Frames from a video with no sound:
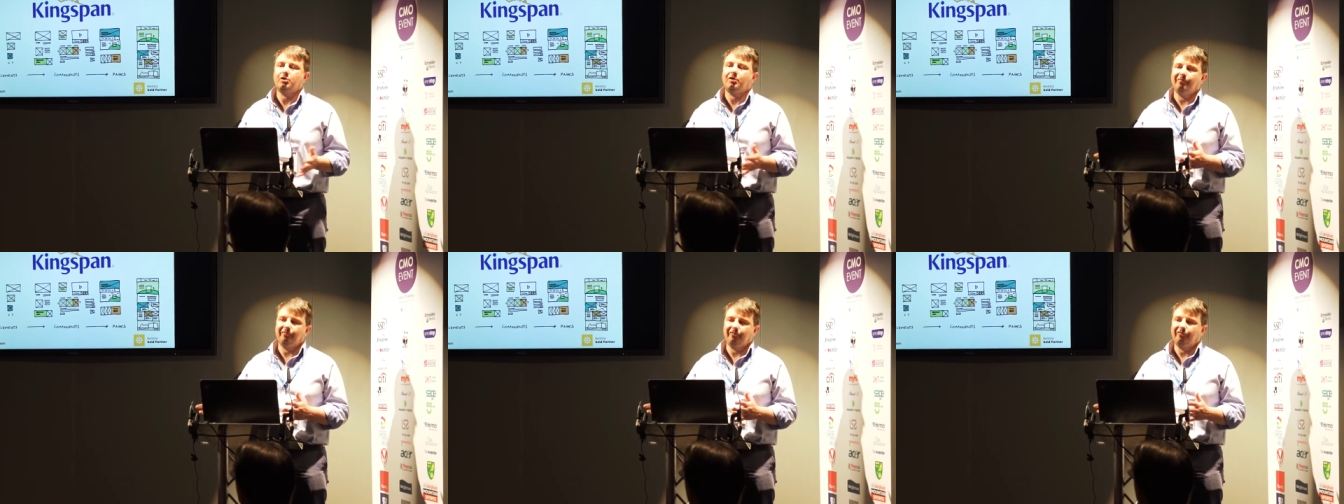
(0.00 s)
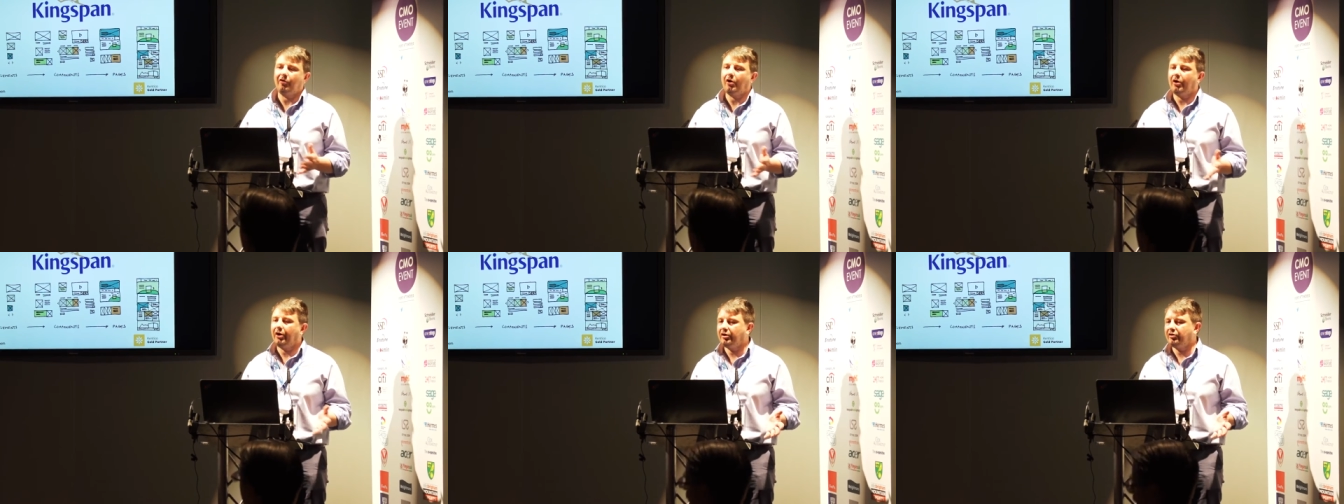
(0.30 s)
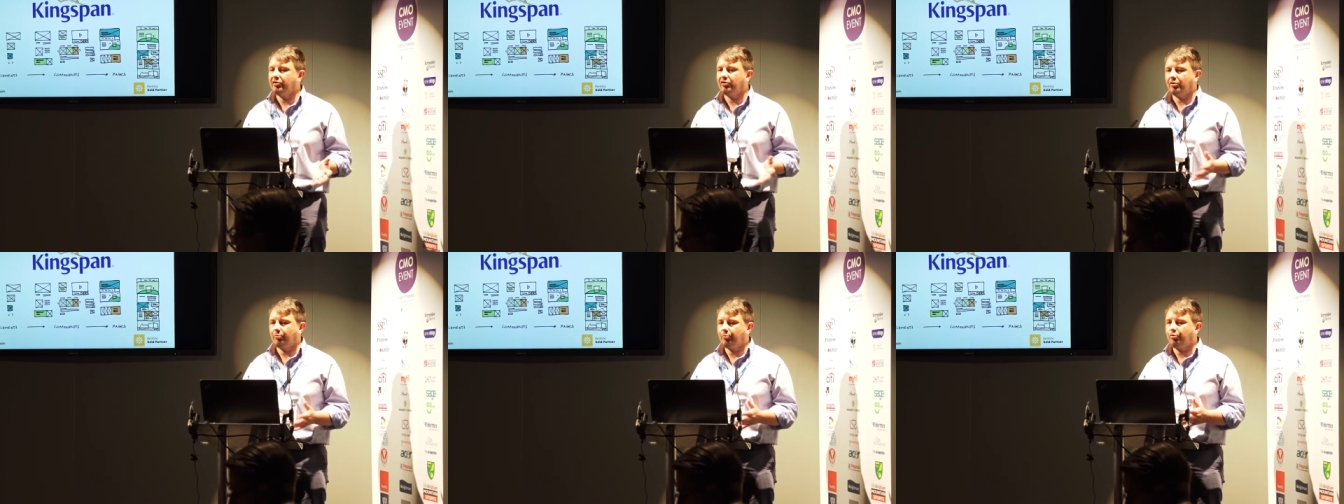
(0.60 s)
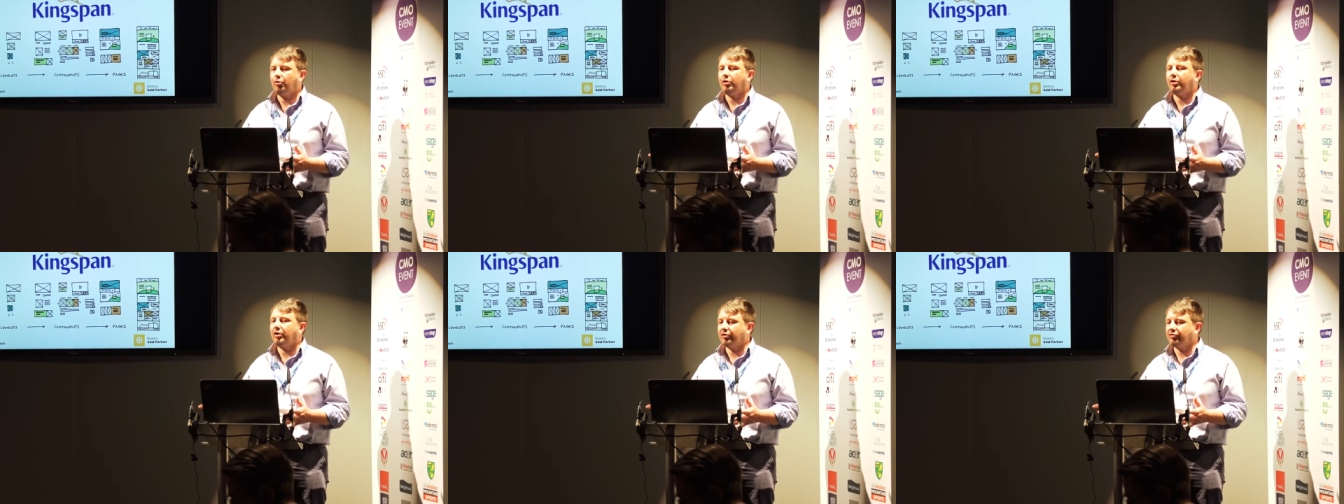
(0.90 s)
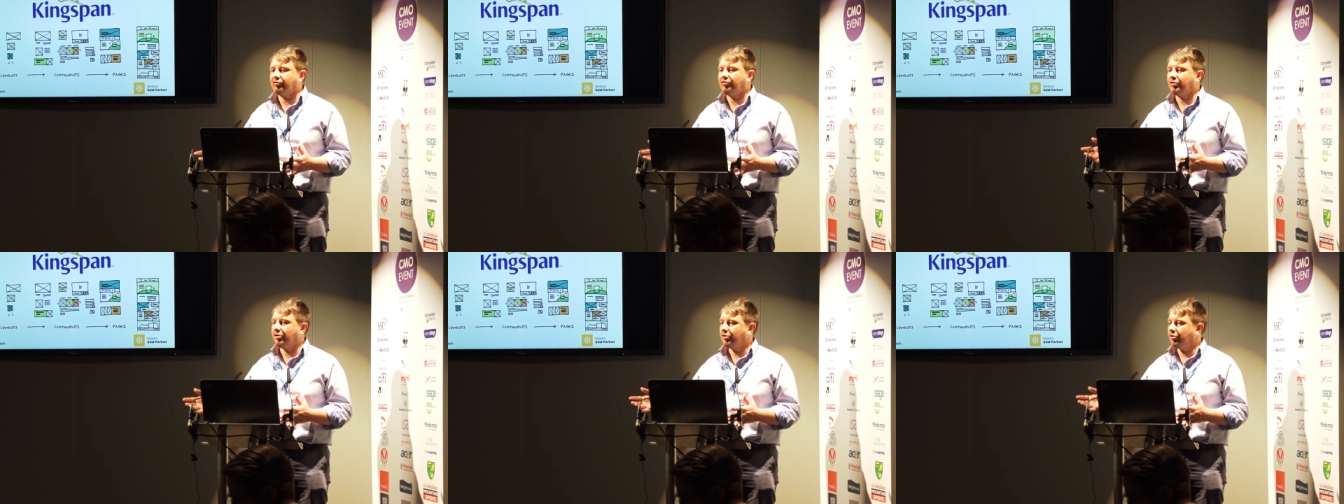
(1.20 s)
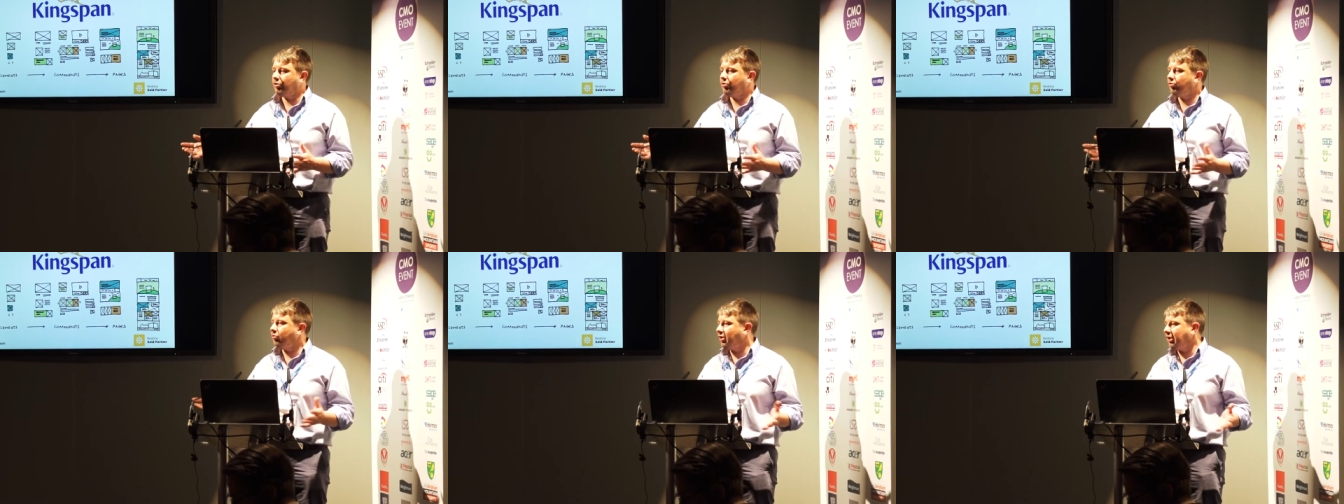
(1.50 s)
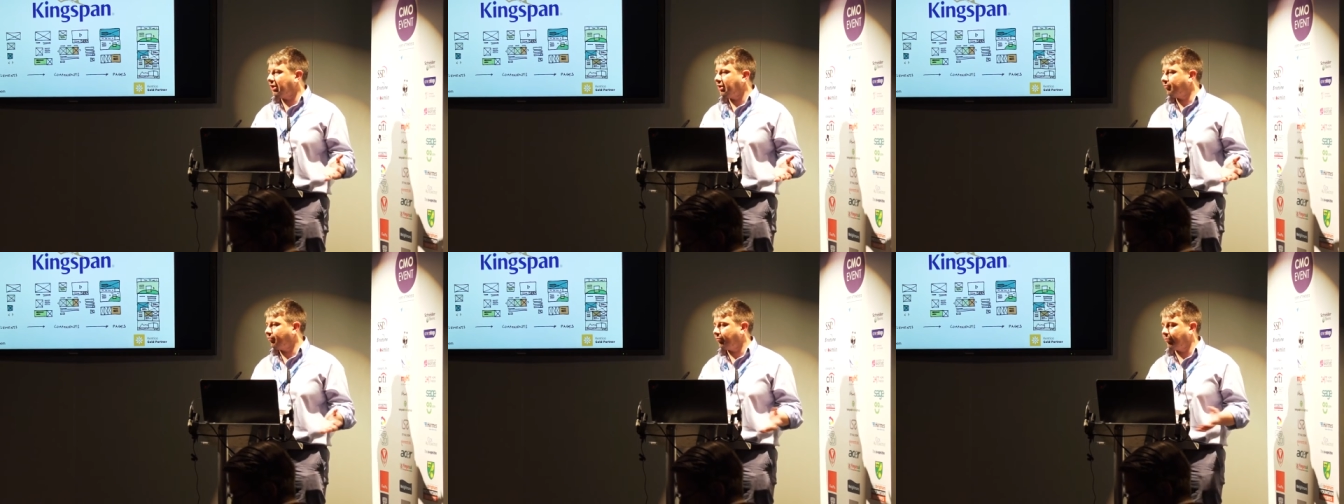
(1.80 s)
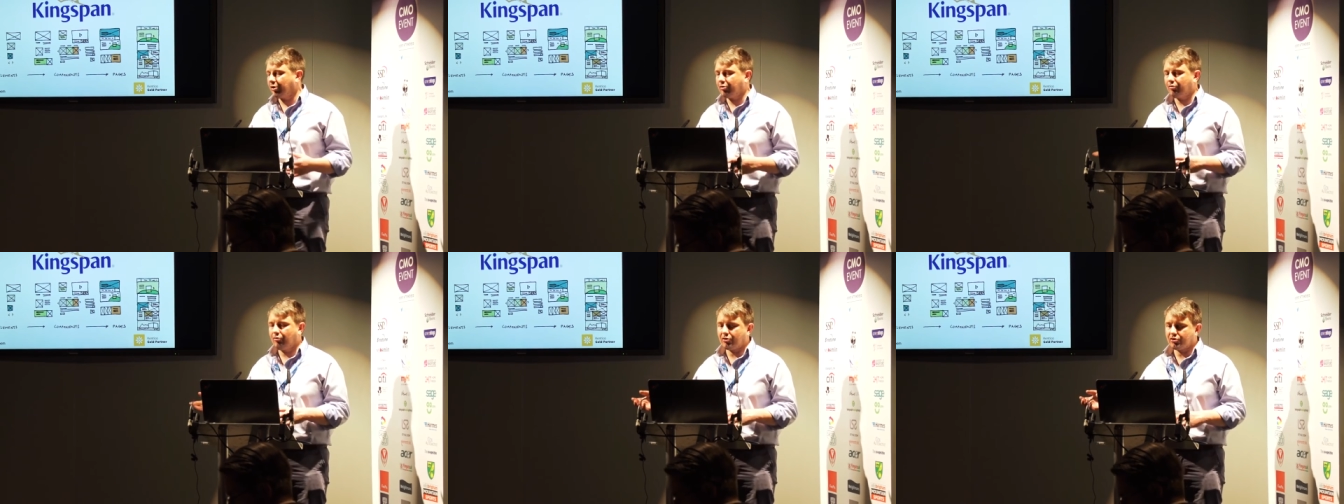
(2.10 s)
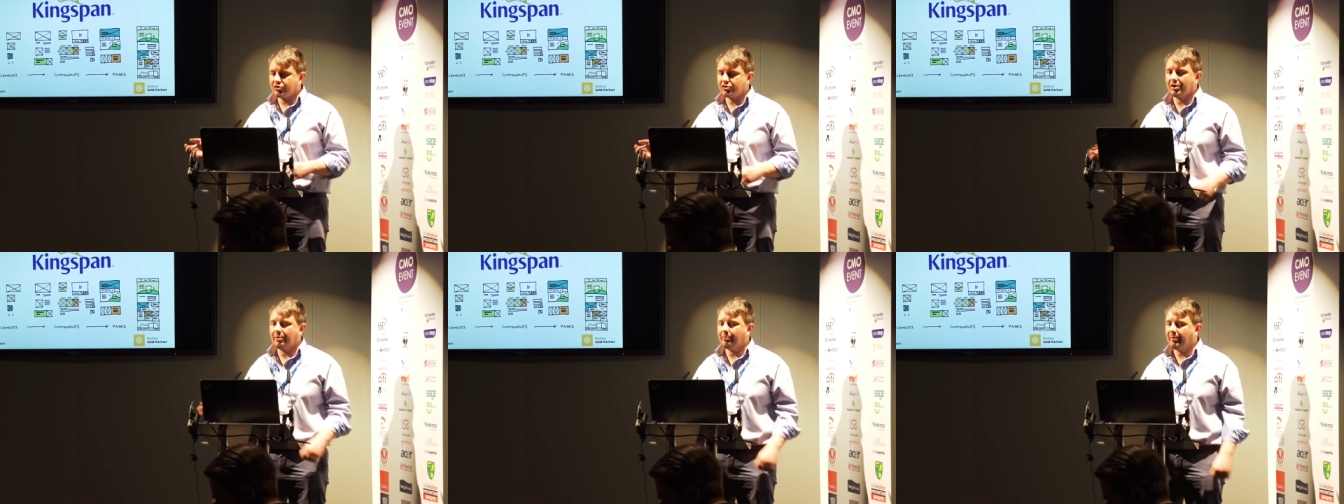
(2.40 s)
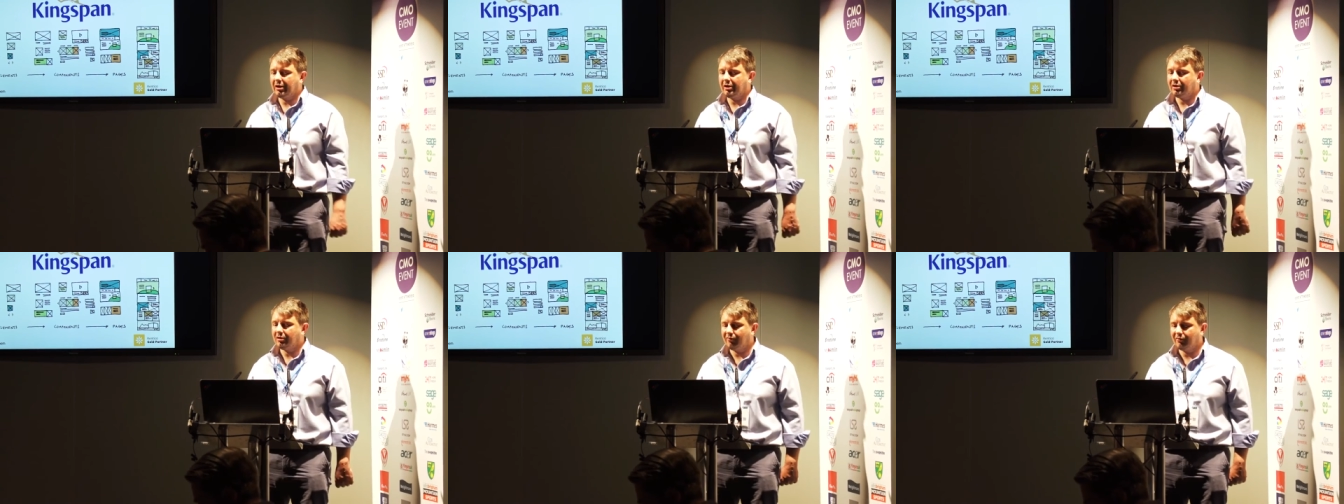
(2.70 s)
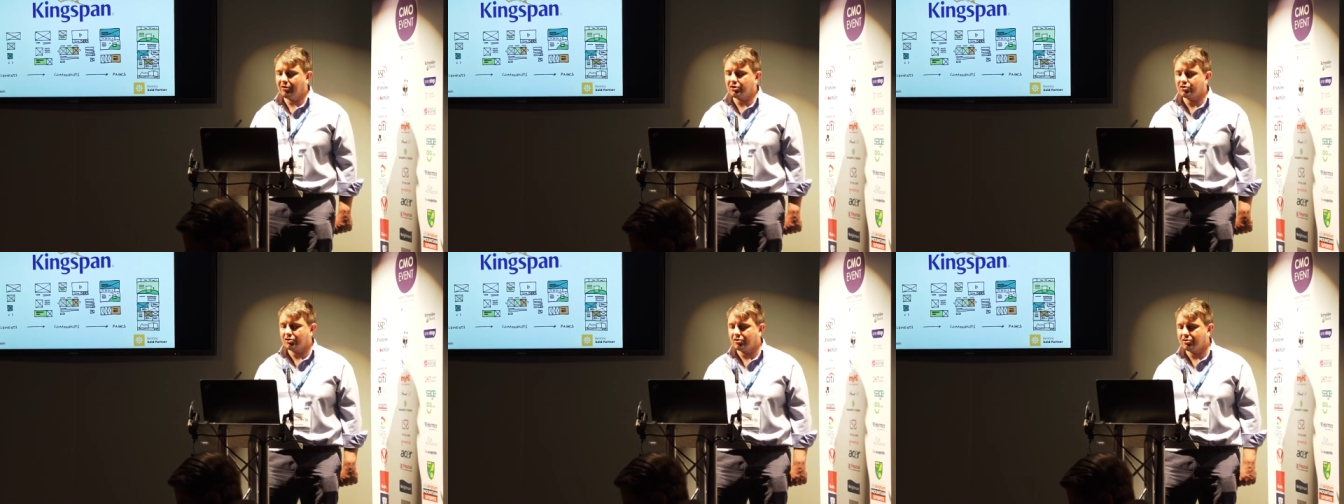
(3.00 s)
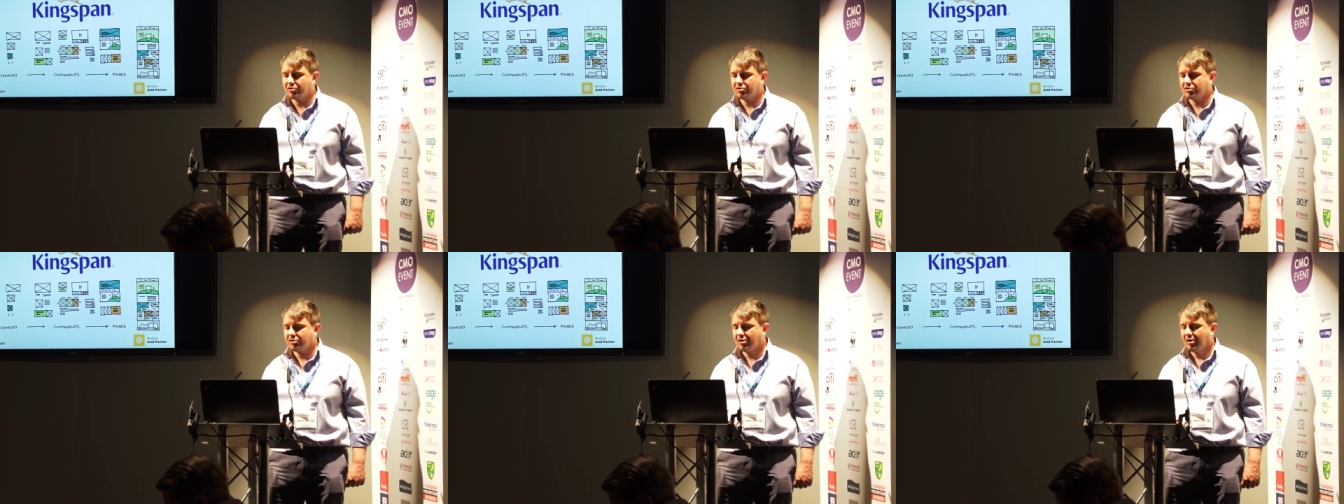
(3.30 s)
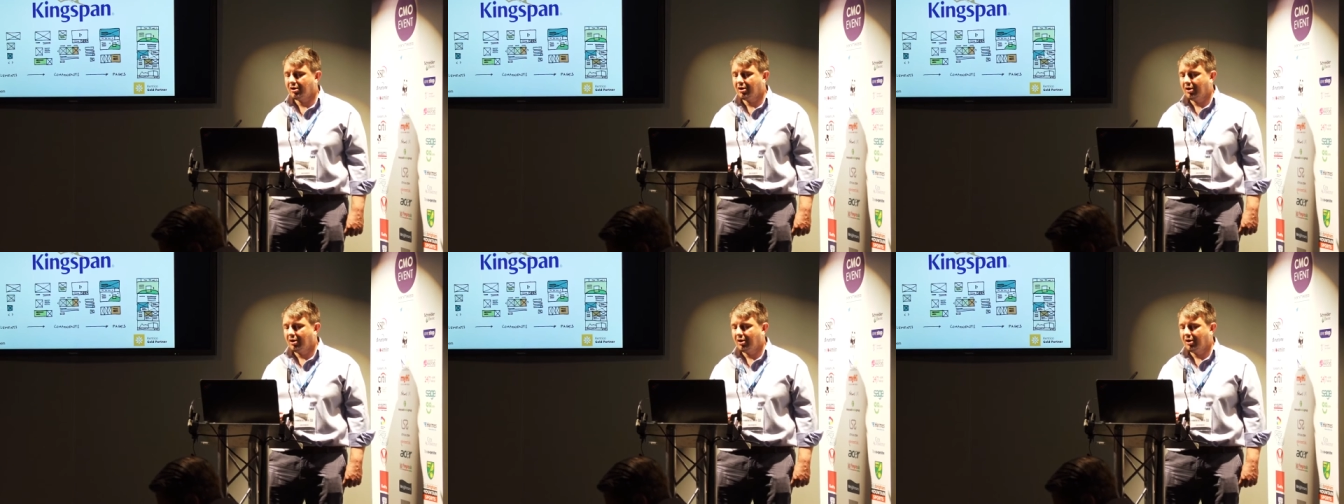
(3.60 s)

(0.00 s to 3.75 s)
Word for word: can find the product that you need from across their many divisions.